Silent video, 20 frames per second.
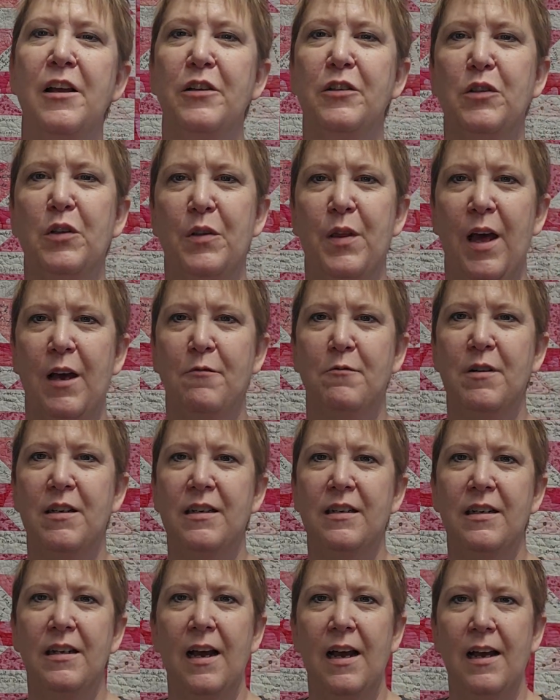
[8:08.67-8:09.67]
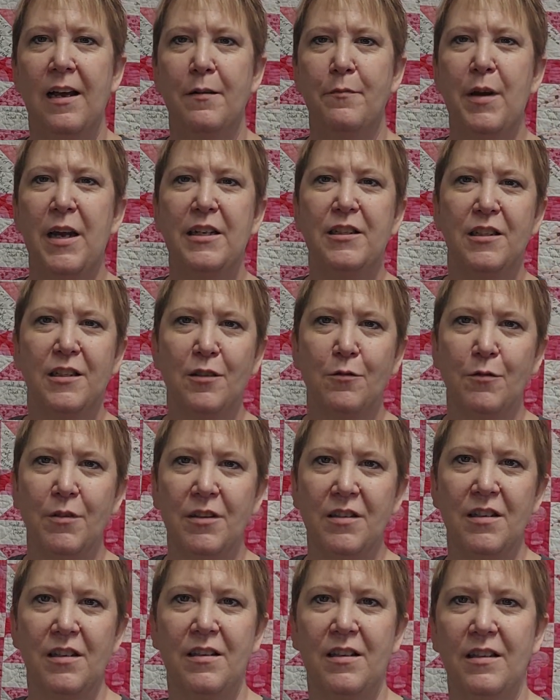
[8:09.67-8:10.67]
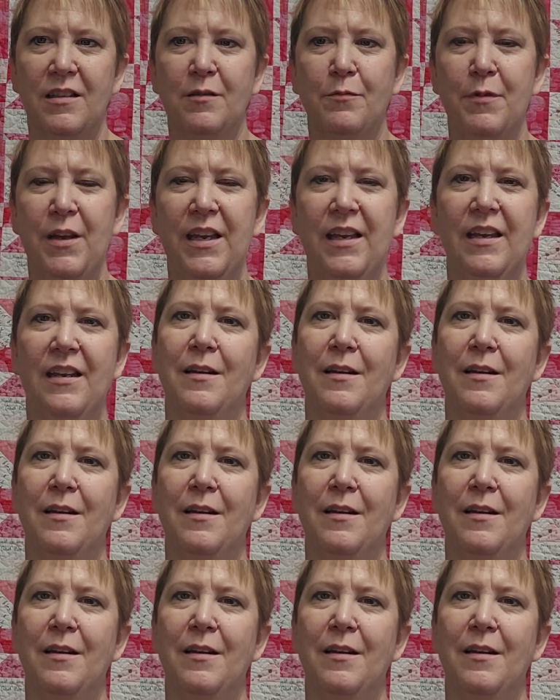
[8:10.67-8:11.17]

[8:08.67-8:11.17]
So that one I just quilted this week,